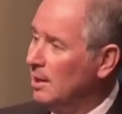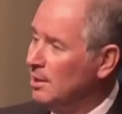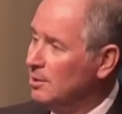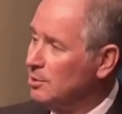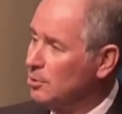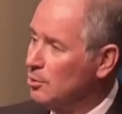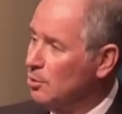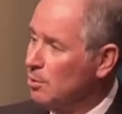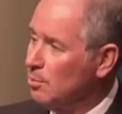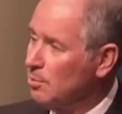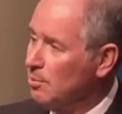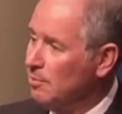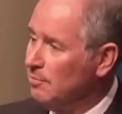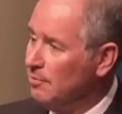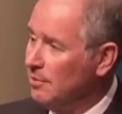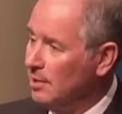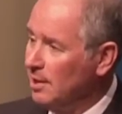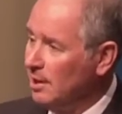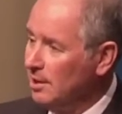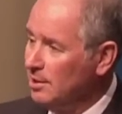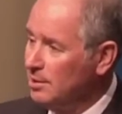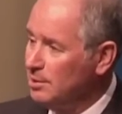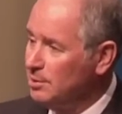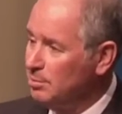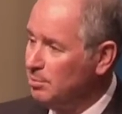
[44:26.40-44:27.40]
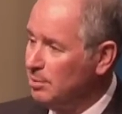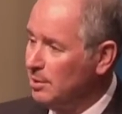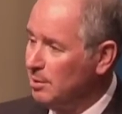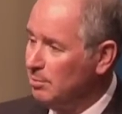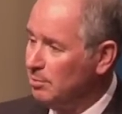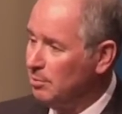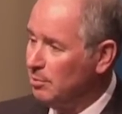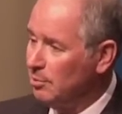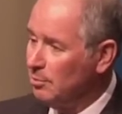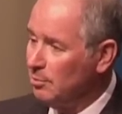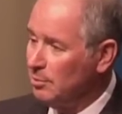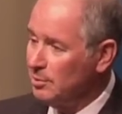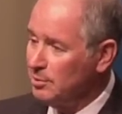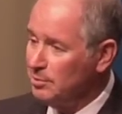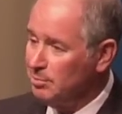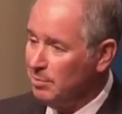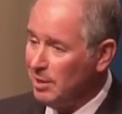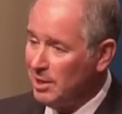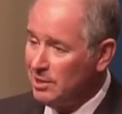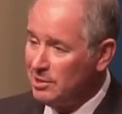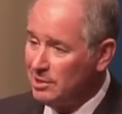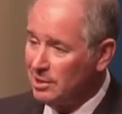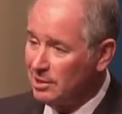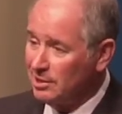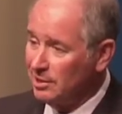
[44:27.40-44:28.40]
as corporate finance people was
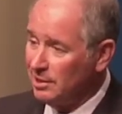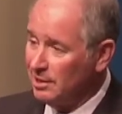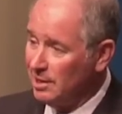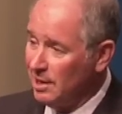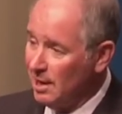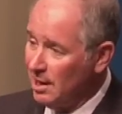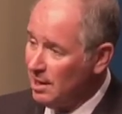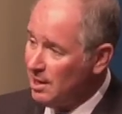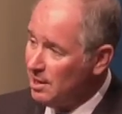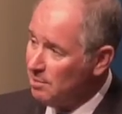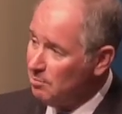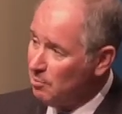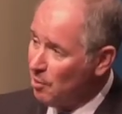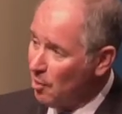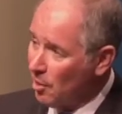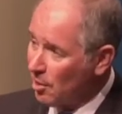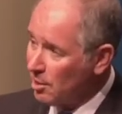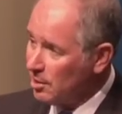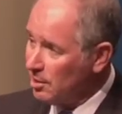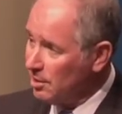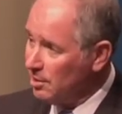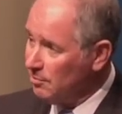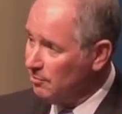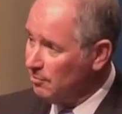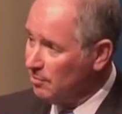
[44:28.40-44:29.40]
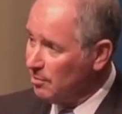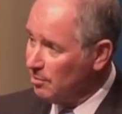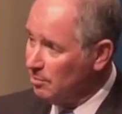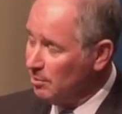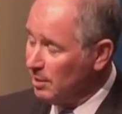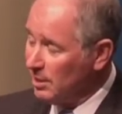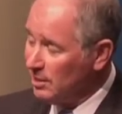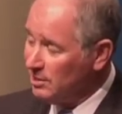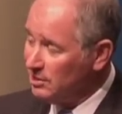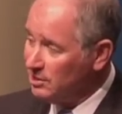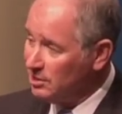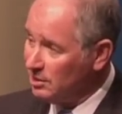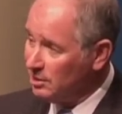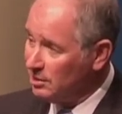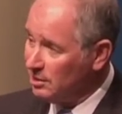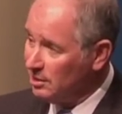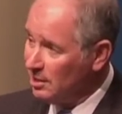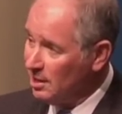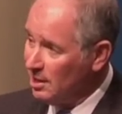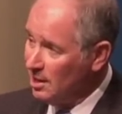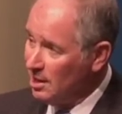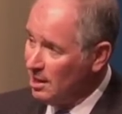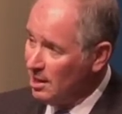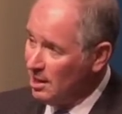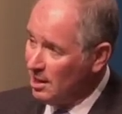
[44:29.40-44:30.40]
basically getting market
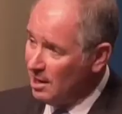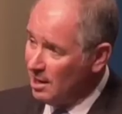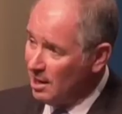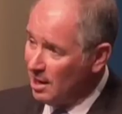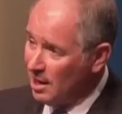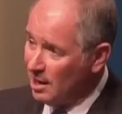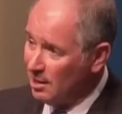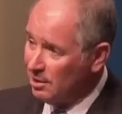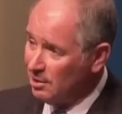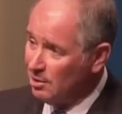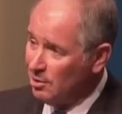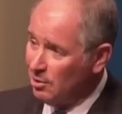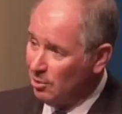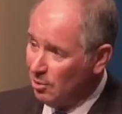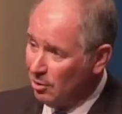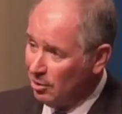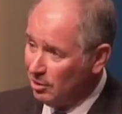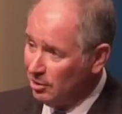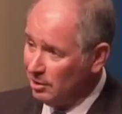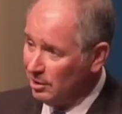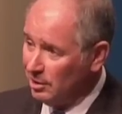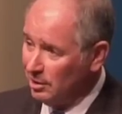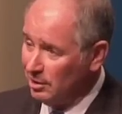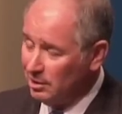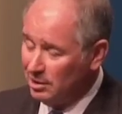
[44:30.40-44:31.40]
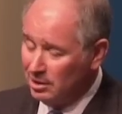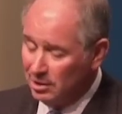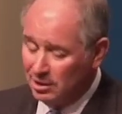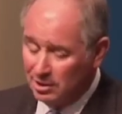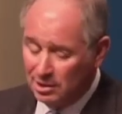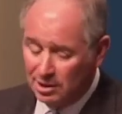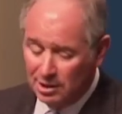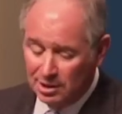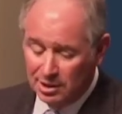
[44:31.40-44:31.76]
information and calling